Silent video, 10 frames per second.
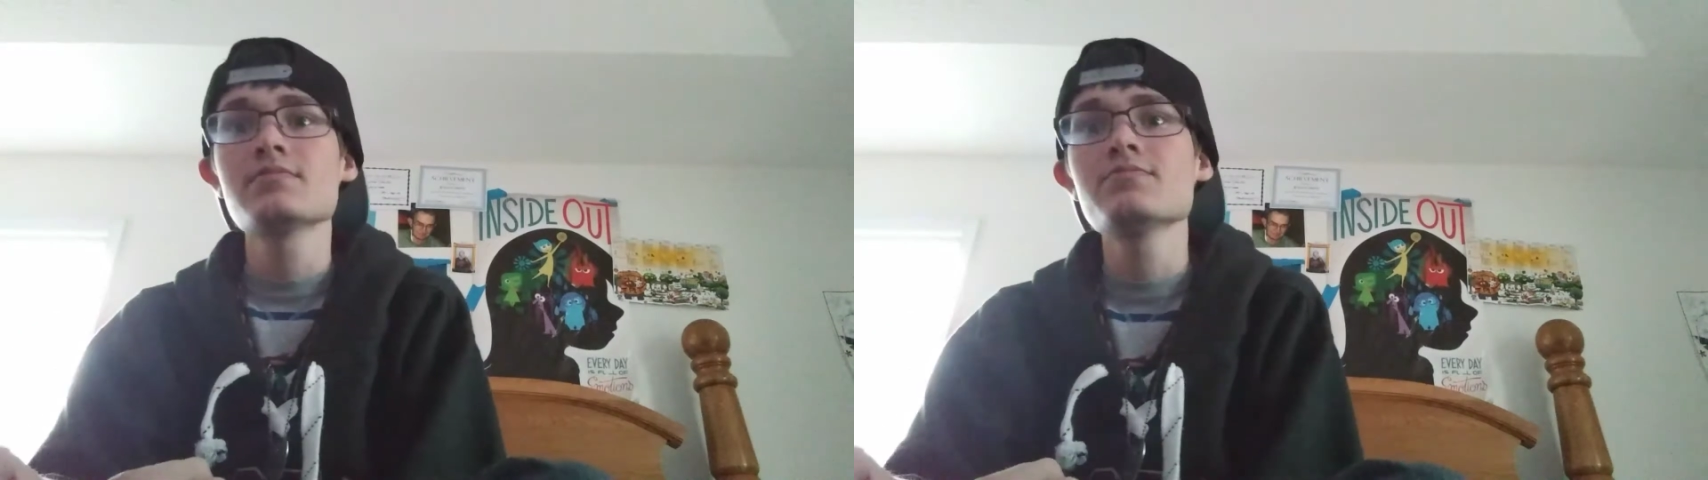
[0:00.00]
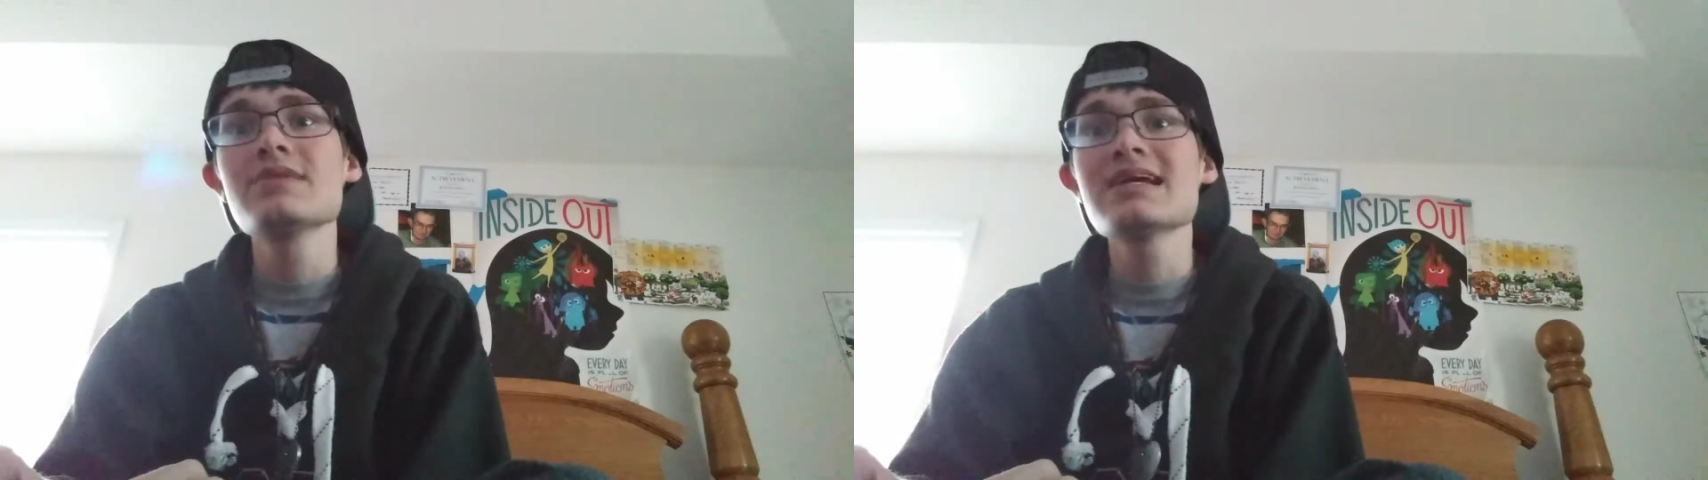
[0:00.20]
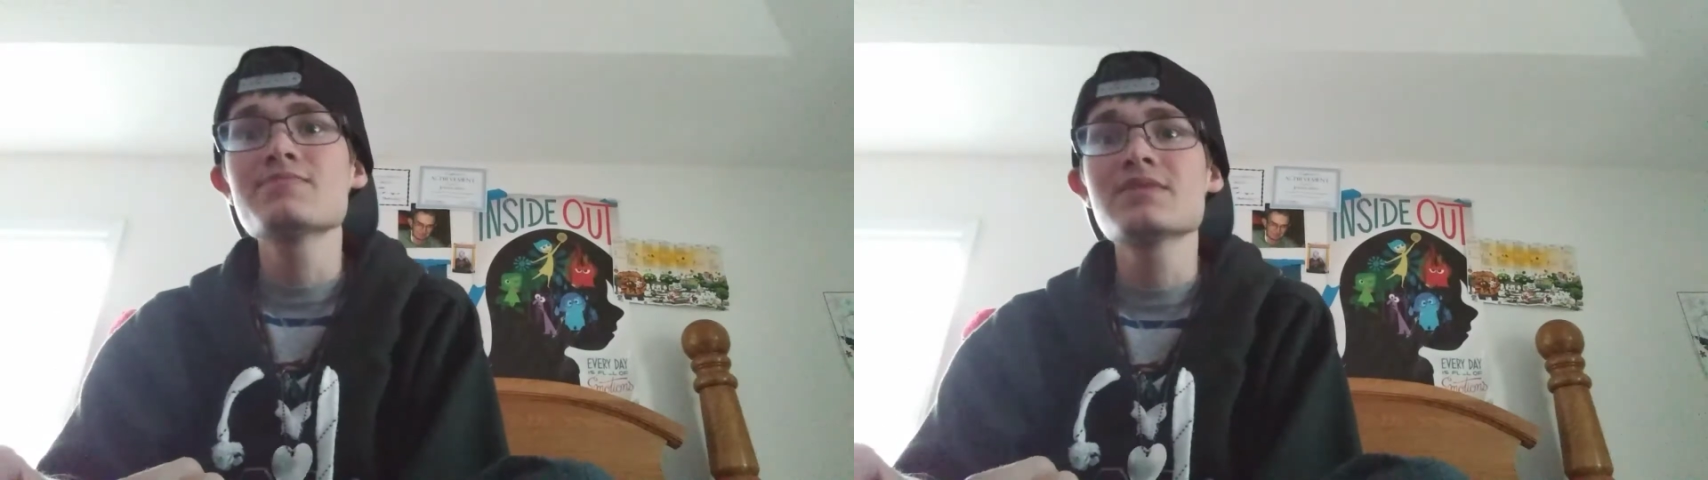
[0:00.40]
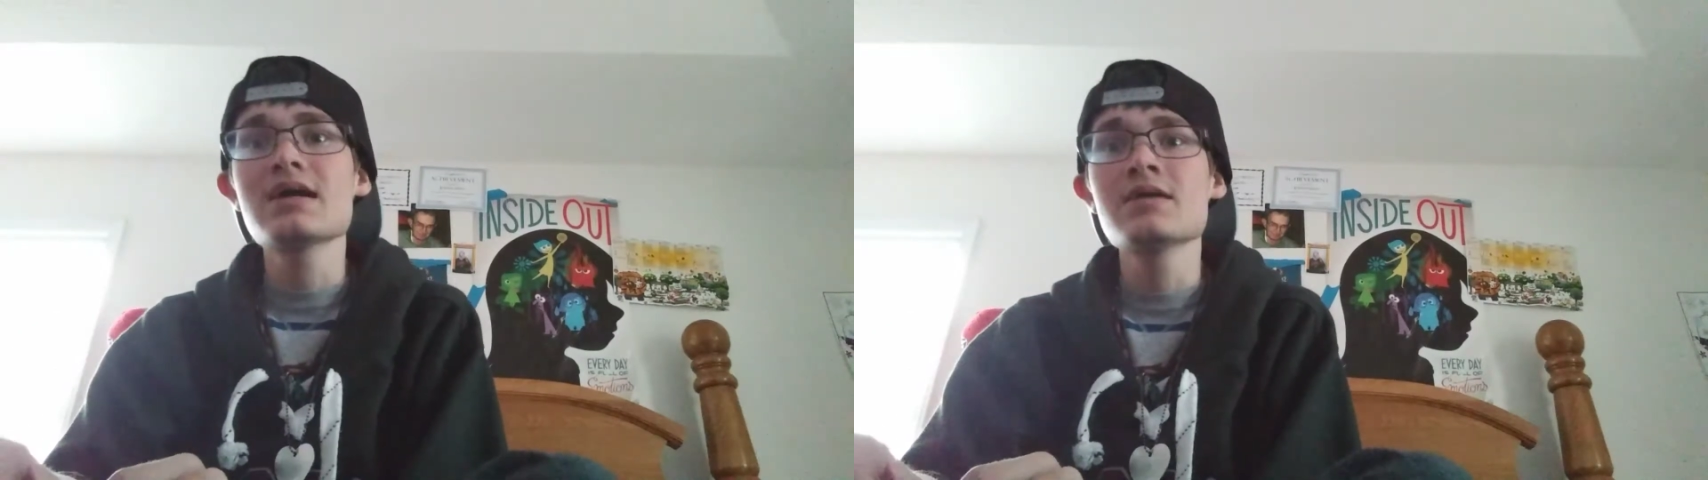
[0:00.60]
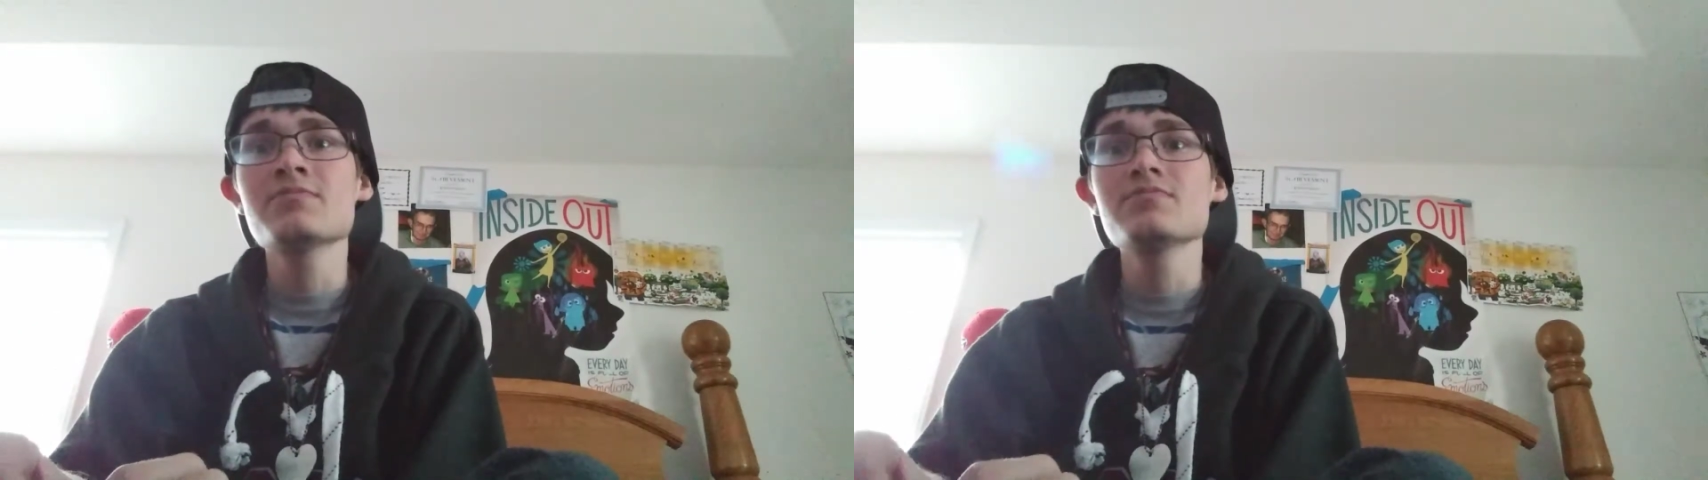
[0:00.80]
we had to
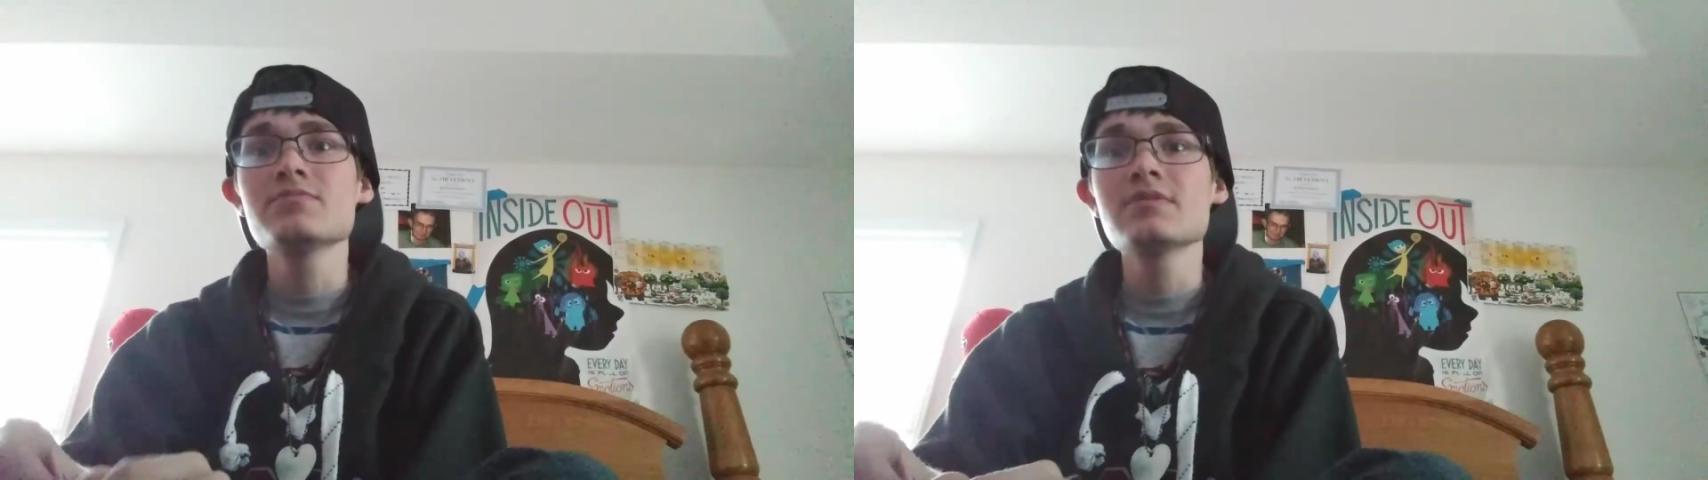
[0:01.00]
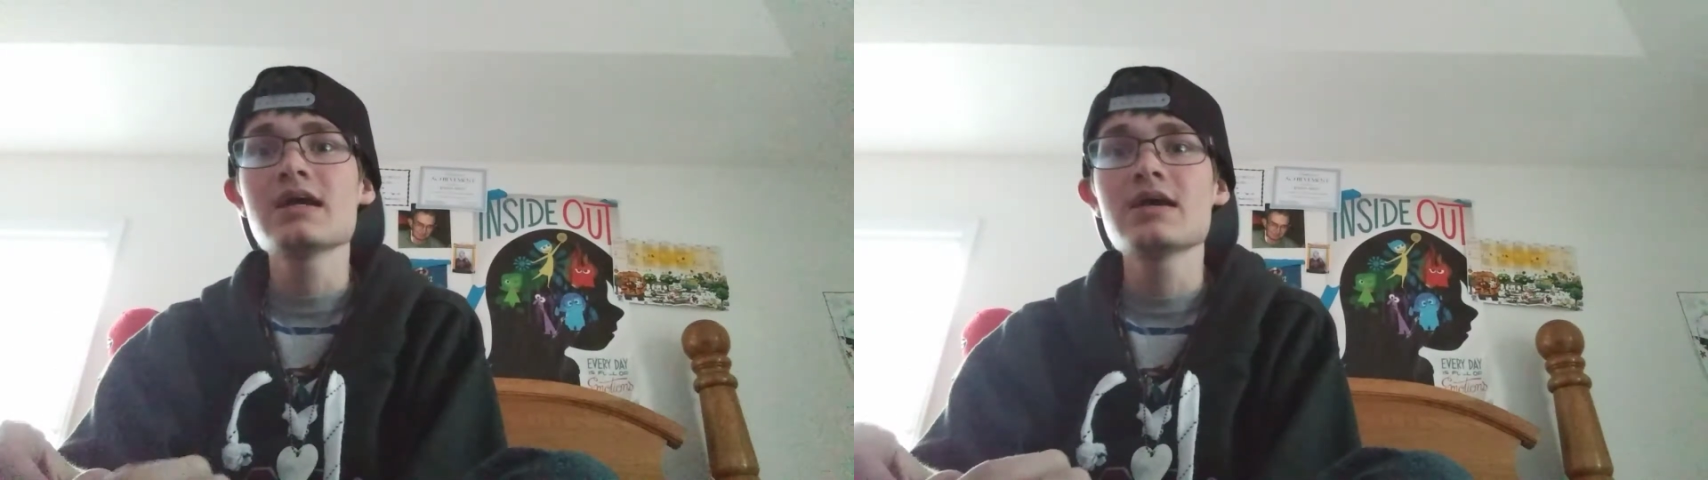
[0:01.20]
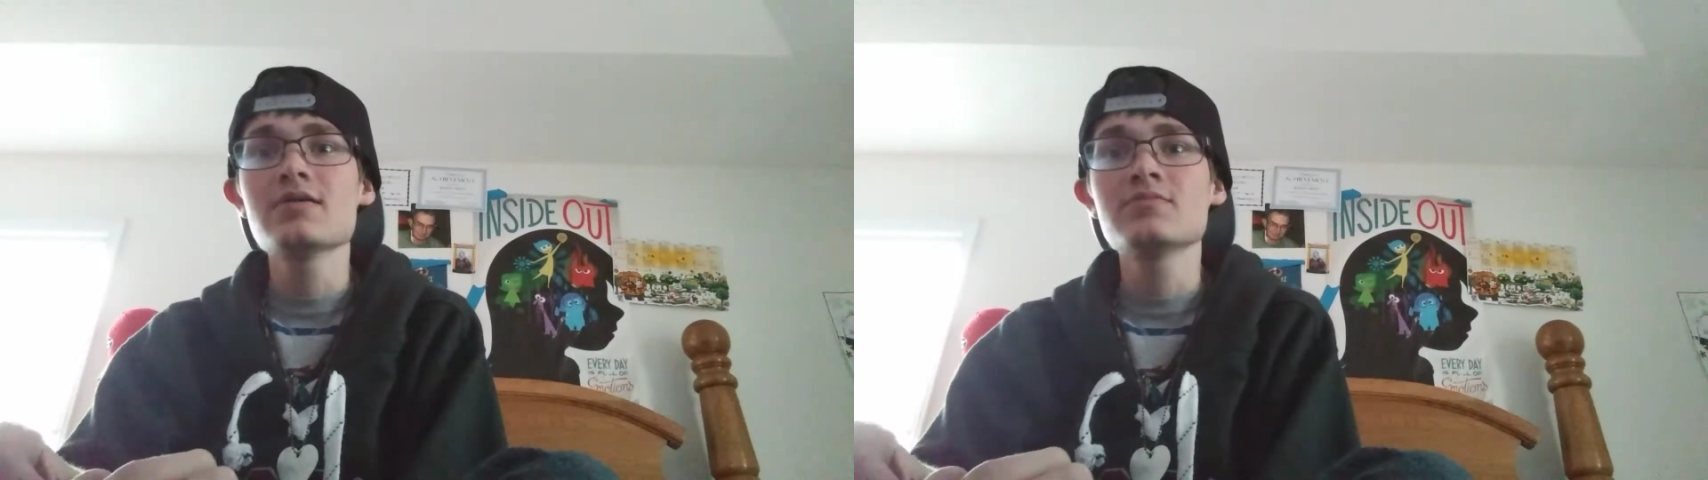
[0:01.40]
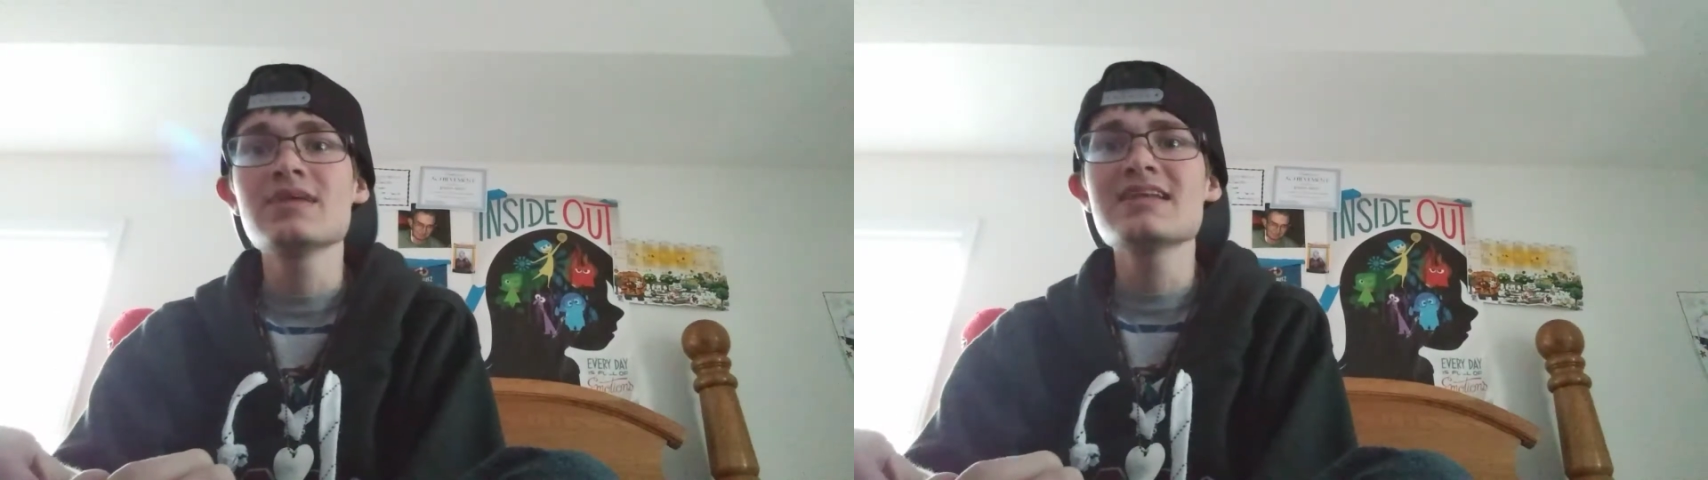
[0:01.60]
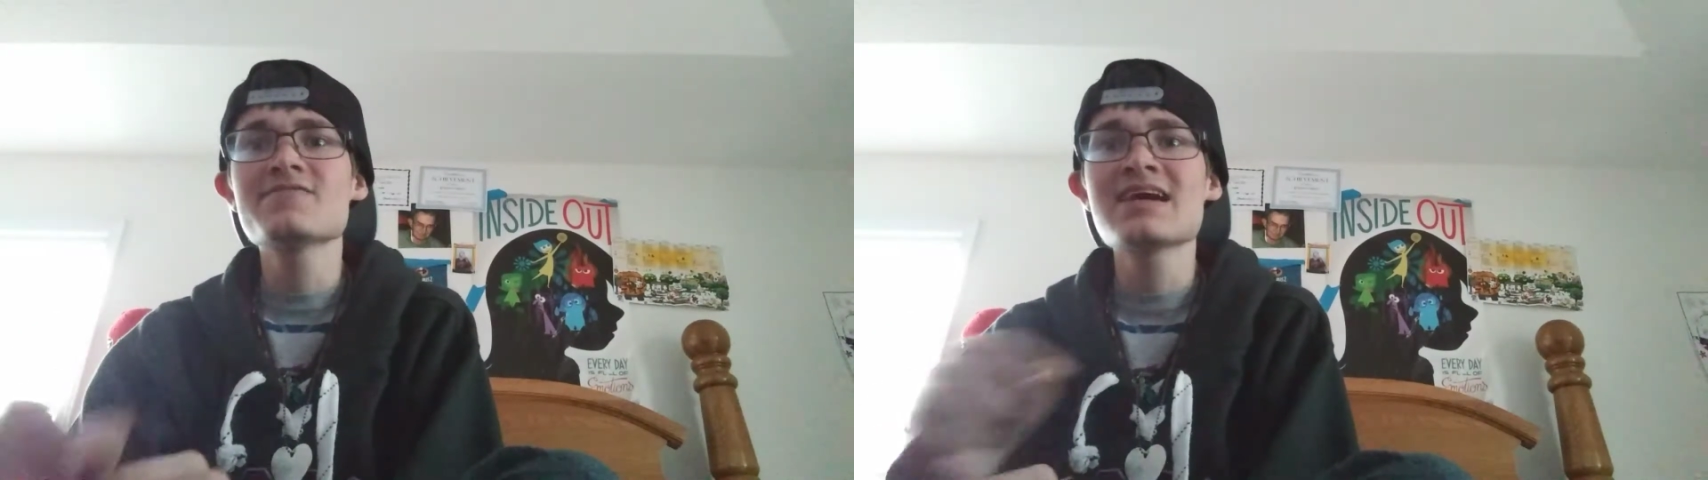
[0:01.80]
we
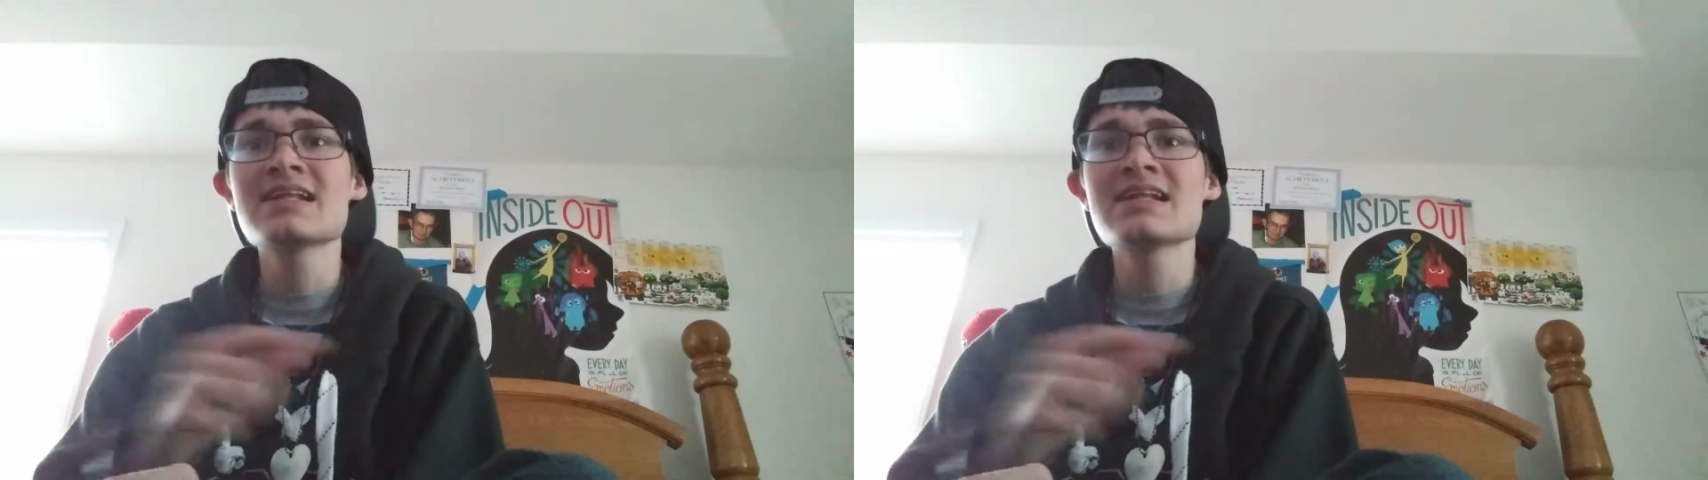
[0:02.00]
had to find